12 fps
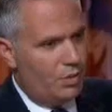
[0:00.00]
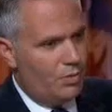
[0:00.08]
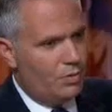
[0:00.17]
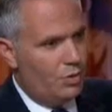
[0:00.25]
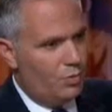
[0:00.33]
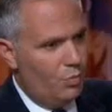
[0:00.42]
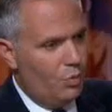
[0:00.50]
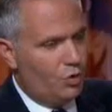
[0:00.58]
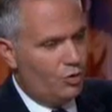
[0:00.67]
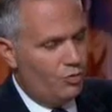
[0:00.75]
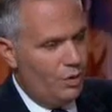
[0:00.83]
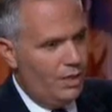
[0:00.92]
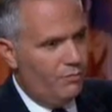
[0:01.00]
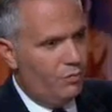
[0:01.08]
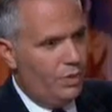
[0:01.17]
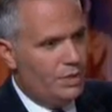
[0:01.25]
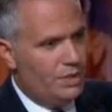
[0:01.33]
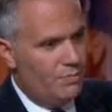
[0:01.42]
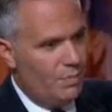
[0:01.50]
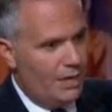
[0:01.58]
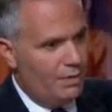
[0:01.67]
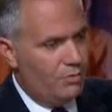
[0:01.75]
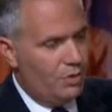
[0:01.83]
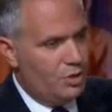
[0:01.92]
with it? Aren't there more creative ways to
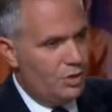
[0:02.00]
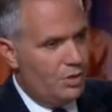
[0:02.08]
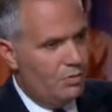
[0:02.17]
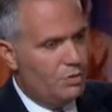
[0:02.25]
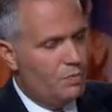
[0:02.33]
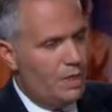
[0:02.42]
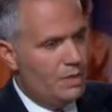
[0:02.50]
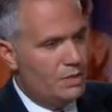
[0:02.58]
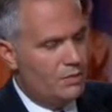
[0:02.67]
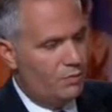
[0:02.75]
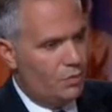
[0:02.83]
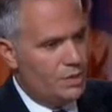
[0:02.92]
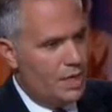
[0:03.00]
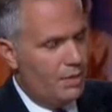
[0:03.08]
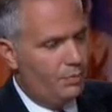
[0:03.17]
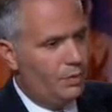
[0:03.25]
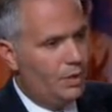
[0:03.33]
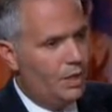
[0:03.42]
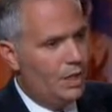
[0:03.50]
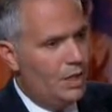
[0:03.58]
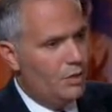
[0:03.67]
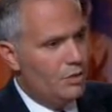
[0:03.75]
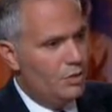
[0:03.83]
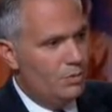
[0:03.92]
man their engineering spaces, for example,
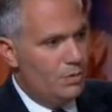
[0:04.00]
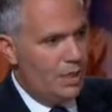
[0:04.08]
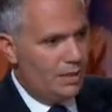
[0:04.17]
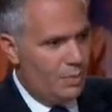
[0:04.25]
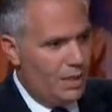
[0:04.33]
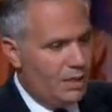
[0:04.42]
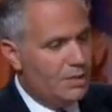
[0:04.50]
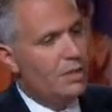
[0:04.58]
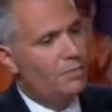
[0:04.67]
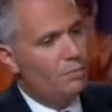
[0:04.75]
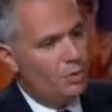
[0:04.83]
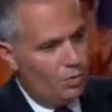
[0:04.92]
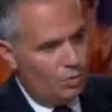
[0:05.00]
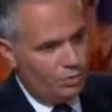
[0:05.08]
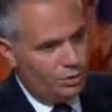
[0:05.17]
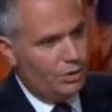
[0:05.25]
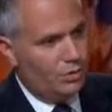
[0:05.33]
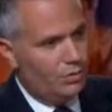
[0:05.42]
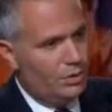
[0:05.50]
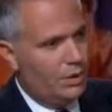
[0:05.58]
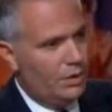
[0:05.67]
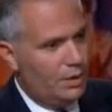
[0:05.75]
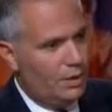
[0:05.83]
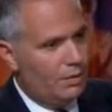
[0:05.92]
to get the maintenance done, but also
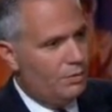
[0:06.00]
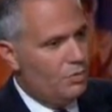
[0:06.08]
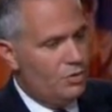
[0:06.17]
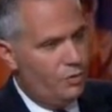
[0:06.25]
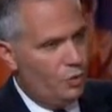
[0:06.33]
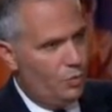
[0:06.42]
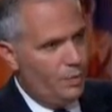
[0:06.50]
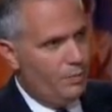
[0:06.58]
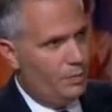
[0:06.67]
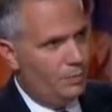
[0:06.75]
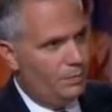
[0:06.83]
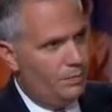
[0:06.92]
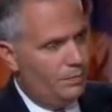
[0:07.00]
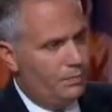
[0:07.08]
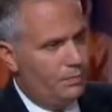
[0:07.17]
use fewer people?